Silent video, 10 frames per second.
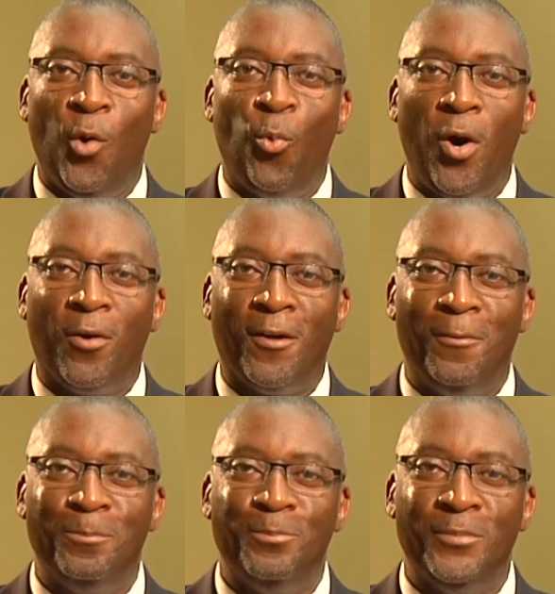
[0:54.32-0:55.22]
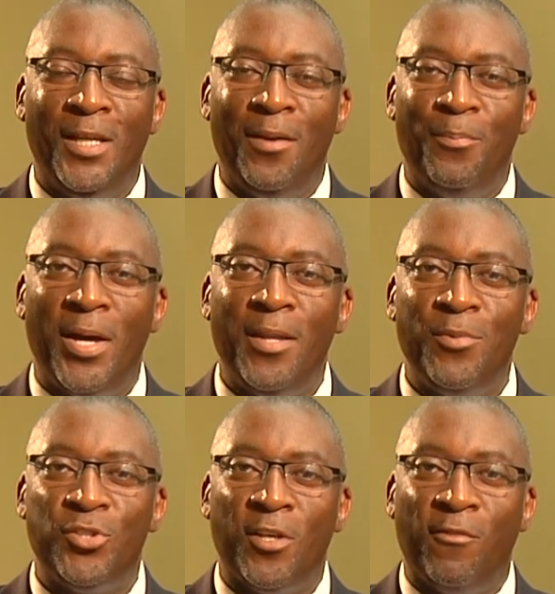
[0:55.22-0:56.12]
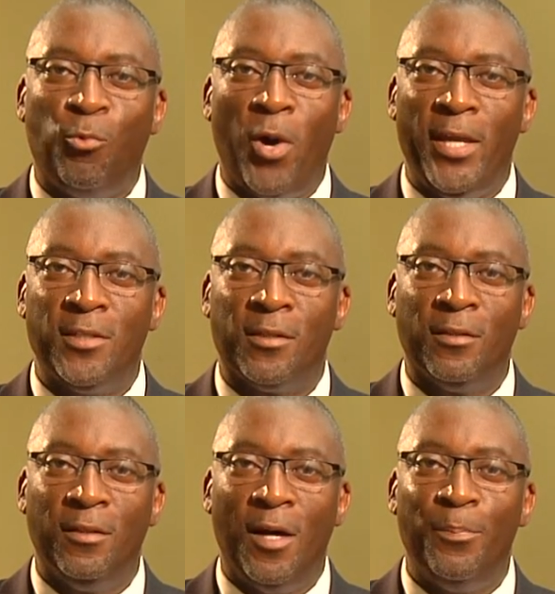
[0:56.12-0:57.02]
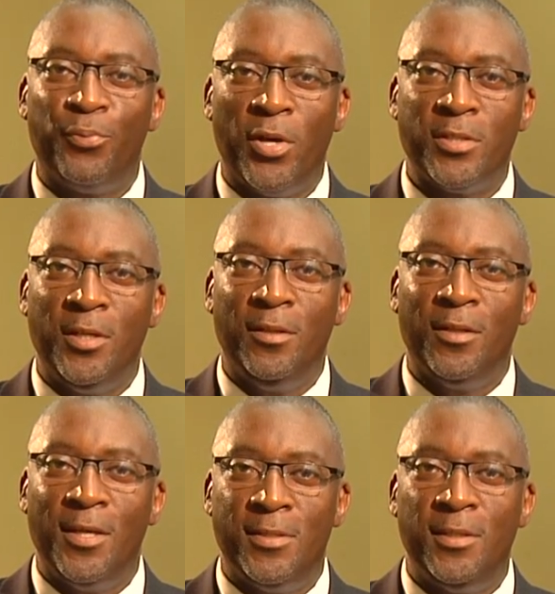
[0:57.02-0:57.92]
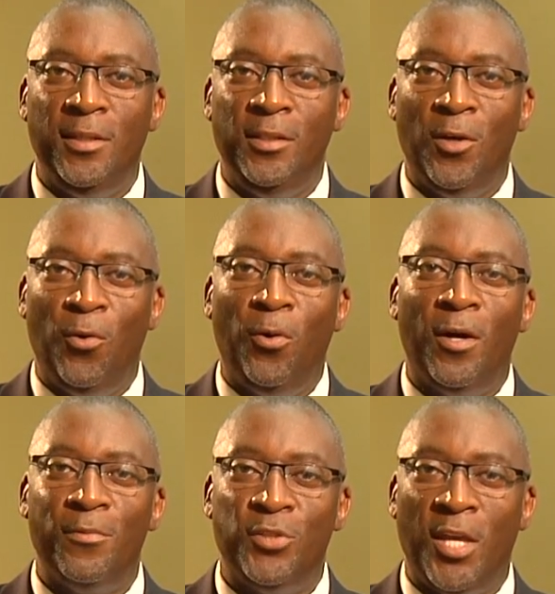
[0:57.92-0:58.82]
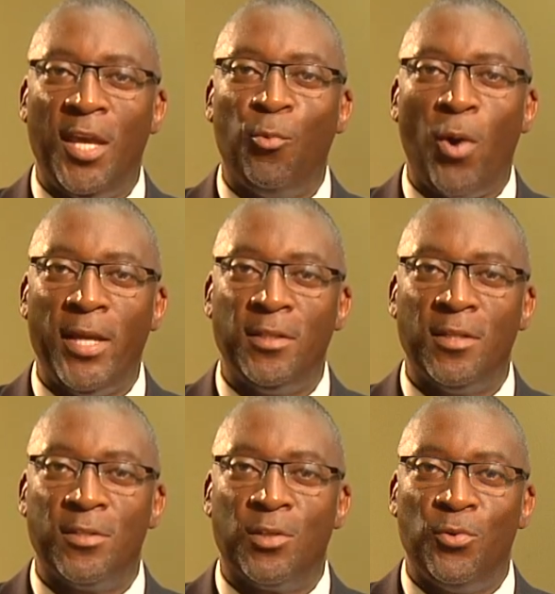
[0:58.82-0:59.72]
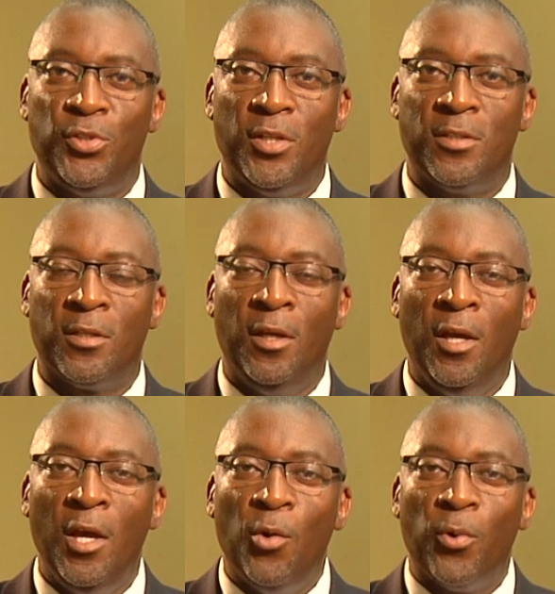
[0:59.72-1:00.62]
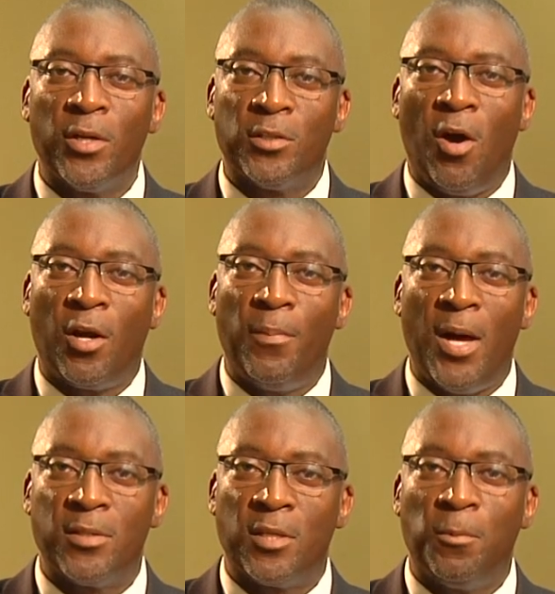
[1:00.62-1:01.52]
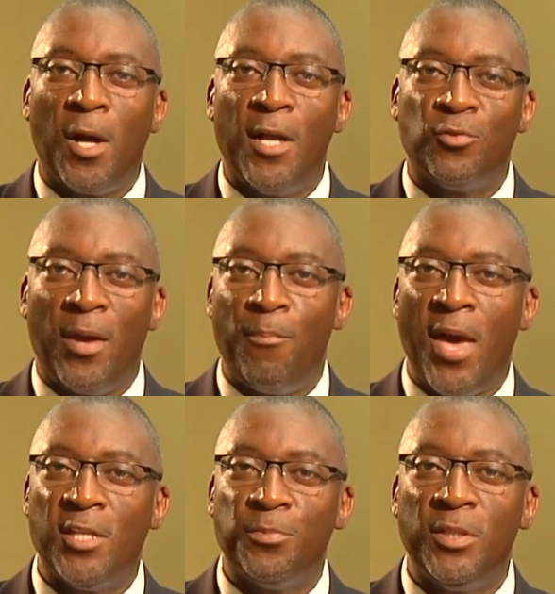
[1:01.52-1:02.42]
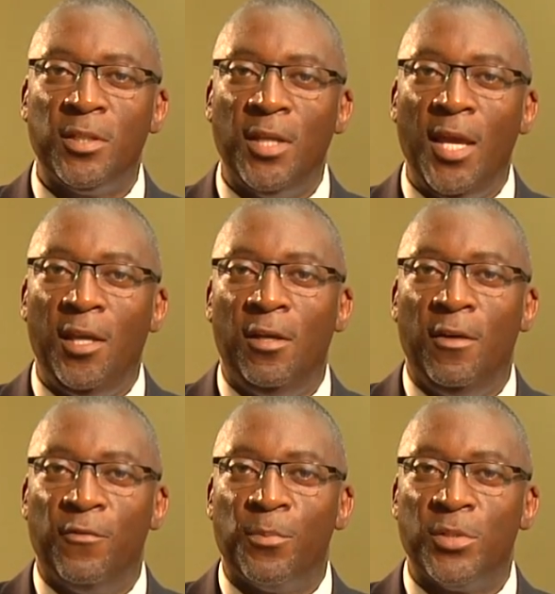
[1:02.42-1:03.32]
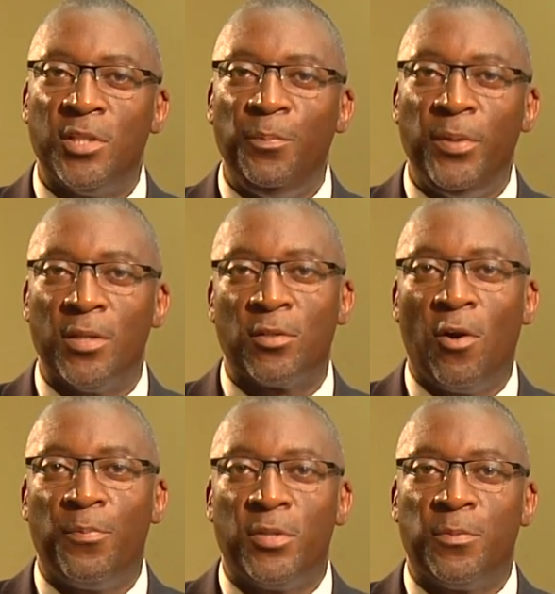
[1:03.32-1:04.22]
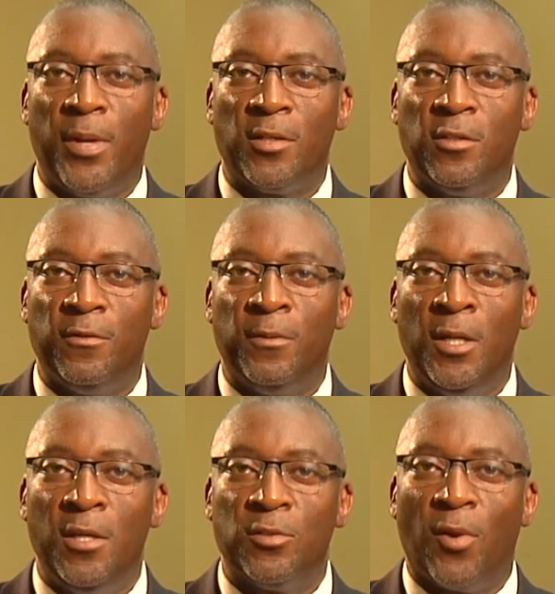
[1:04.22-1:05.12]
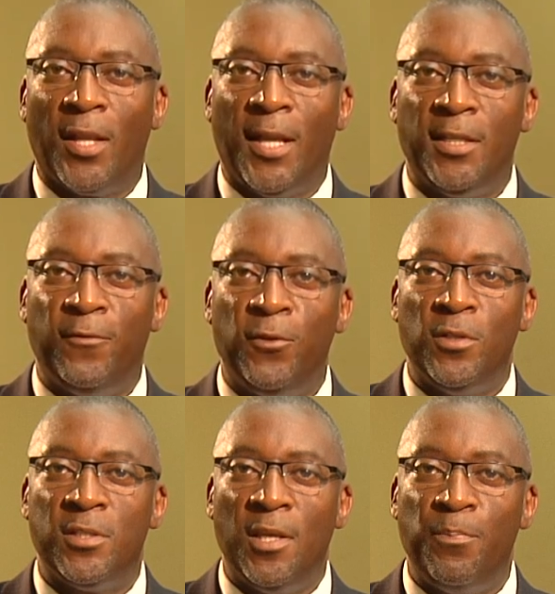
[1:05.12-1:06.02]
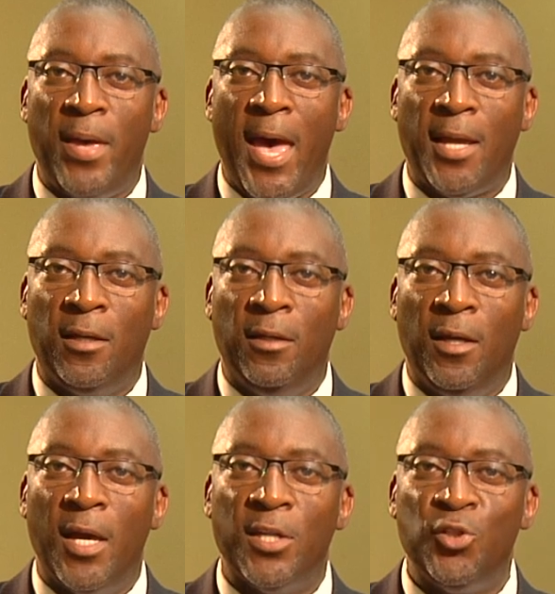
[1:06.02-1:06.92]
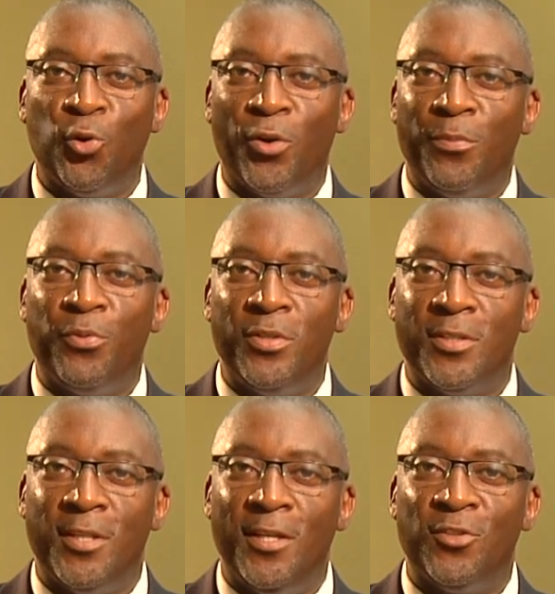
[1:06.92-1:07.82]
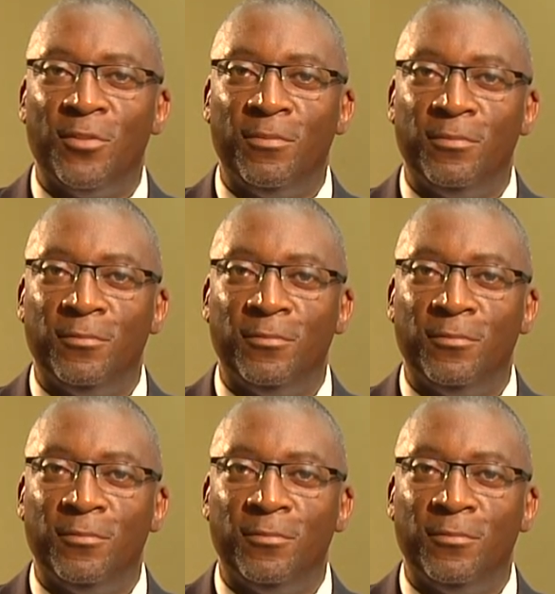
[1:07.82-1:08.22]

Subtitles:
Welcome. My name is Jeff White. I'm President and CEO of J.A. White & Associates. We're going to talk about subcontract management today from a CPSR perspective. So I'd like to sit back and enjoy the presentation.